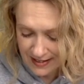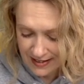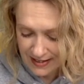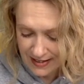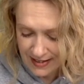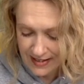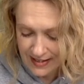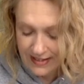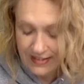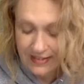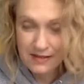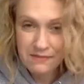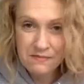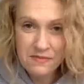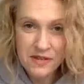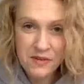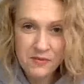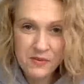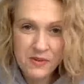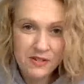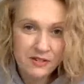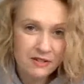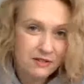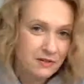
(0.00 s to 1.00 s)
This is something
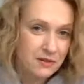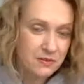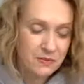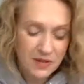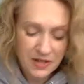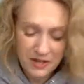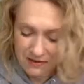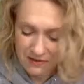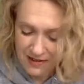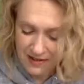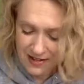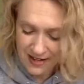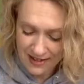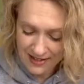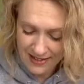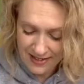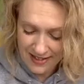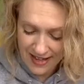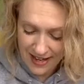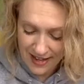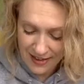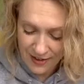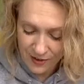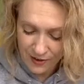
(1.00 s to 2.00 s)
we do and we create
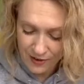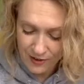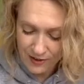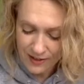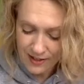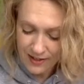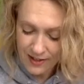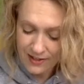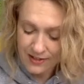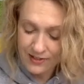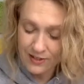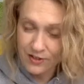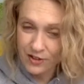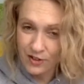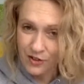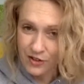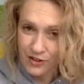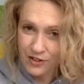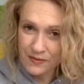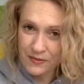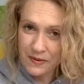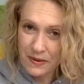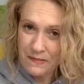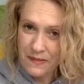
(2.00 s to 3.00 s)
together.
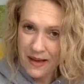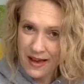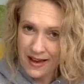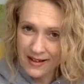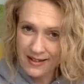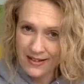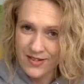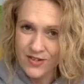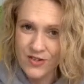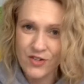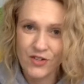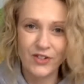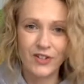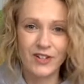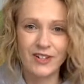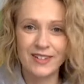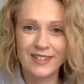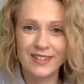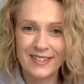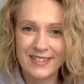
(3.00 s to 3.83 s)
Just a reminder.